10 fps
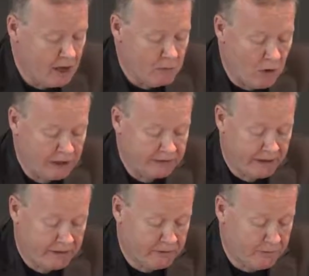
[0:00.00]
more in
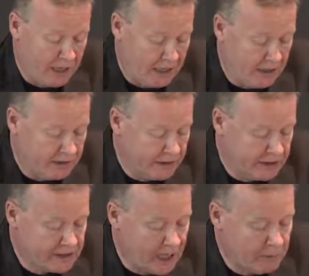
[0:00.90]
depth by an
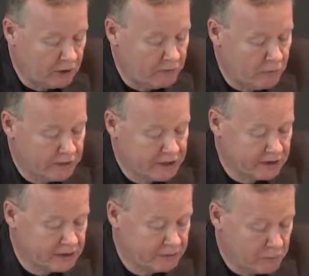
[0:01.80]
example of
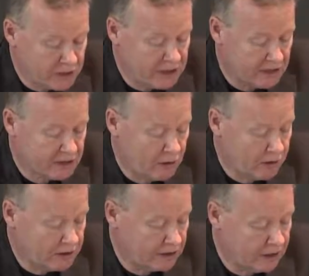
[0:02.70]
Mozart's
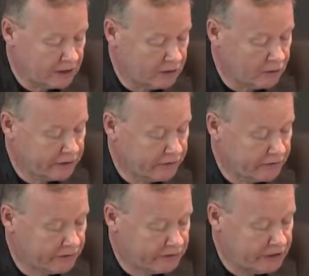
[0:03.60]
Köchel Catalog
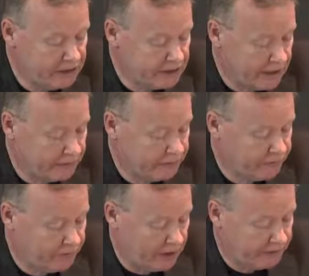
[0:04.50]

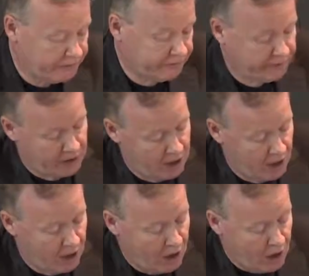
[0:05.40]
375.
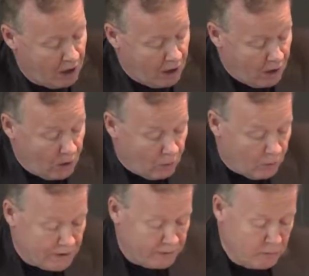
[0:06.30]

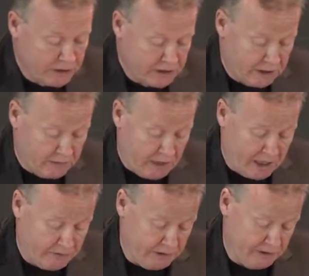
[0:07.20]
With the Musicat
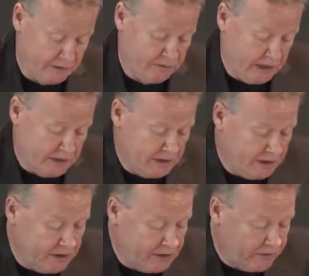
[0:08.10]
WIAF interface, it
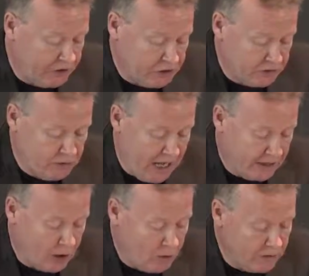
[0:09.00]
is sufficient to add
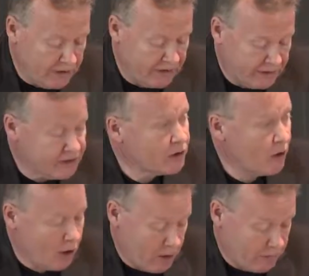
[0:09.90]
only this
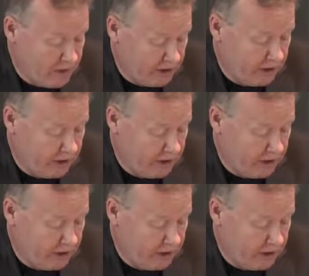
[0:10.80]
term,